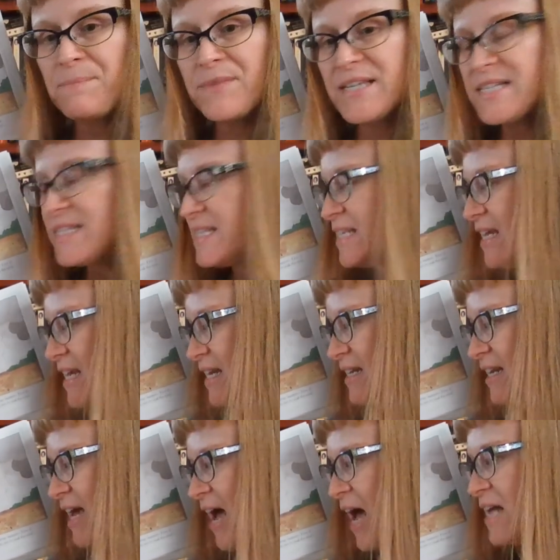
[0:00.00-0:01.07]
The
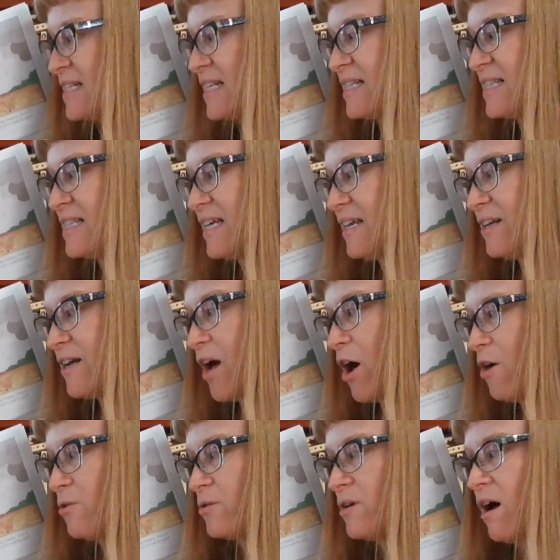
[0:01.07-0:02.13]
seed has a seed
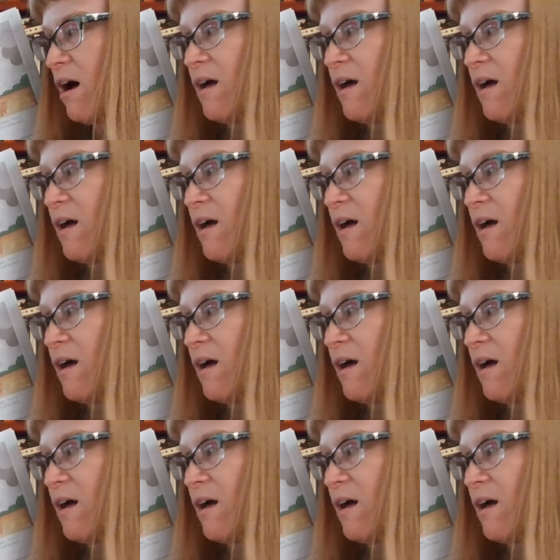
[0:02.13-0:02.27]
coat